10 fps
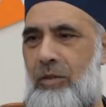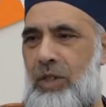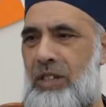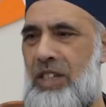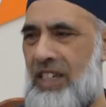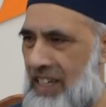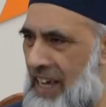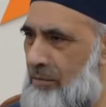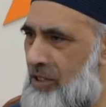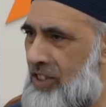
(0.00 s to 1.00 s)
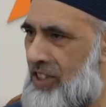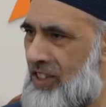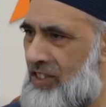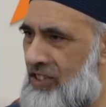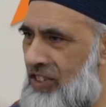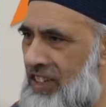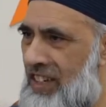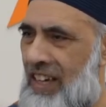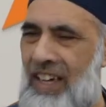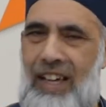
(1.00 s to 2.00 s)
we came to this
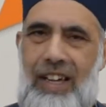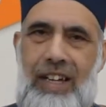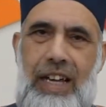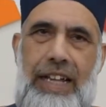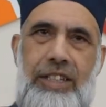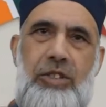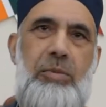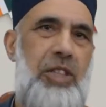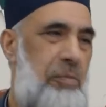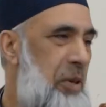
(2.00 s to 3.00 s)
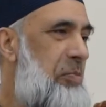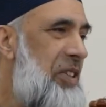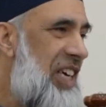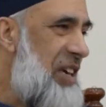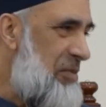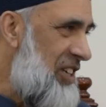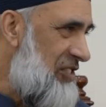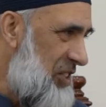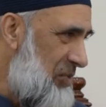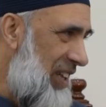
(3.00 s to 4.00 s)
country and some other people came
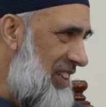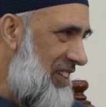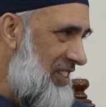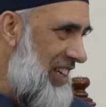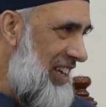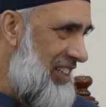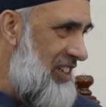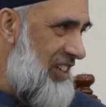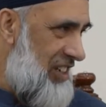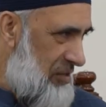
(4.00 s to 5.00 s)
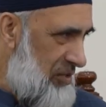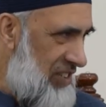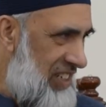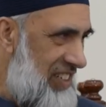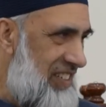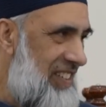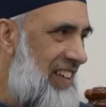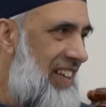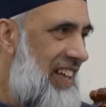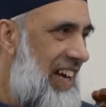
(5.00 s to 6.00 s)
here as well, okay, other communities.
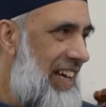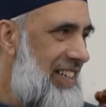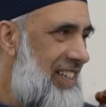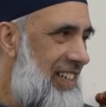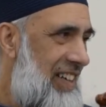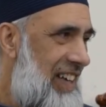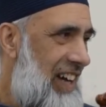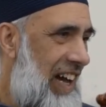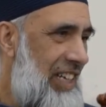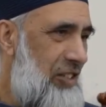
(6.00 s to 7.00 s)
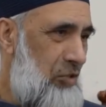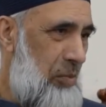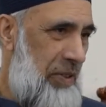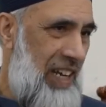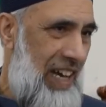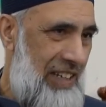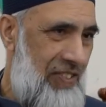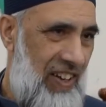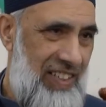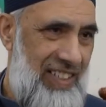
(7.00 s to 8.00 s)
And I grew up in
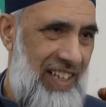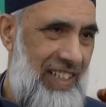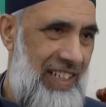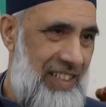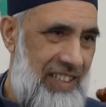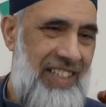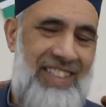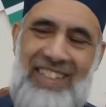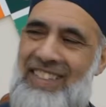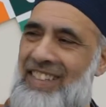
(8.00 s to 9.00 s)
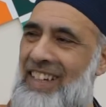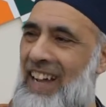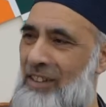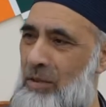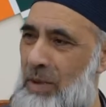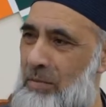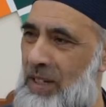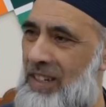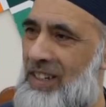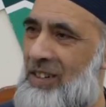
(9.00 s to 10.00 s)
Halifax and in the 60s. And I
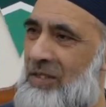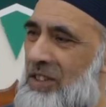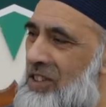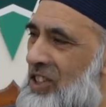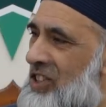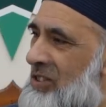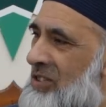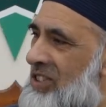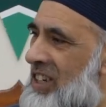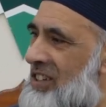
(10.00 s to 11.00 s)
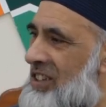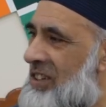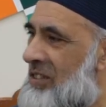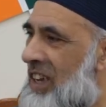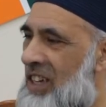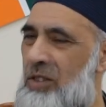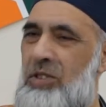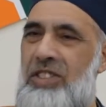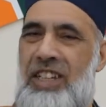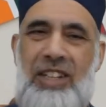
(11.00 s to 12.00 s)
remember, you know, the teacher could say to you, you
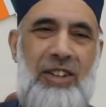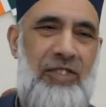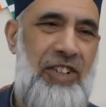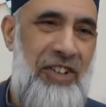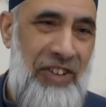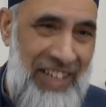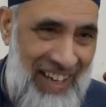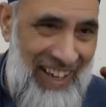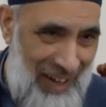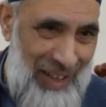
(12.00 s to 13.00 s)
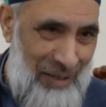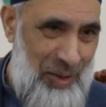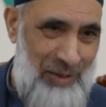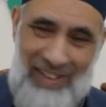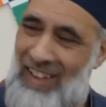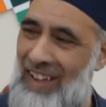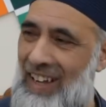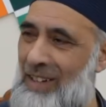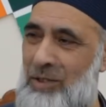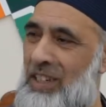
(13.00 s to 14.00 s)
stink of curry,
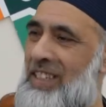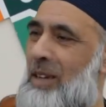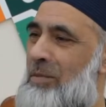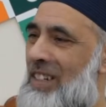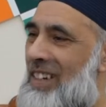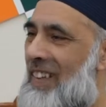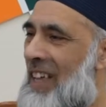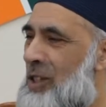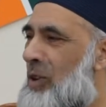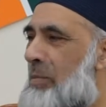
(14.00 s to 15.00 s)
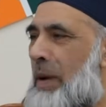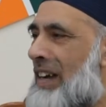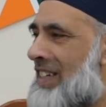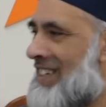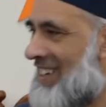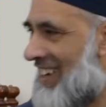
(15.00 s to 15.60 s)
and it was accepted. You are Paki.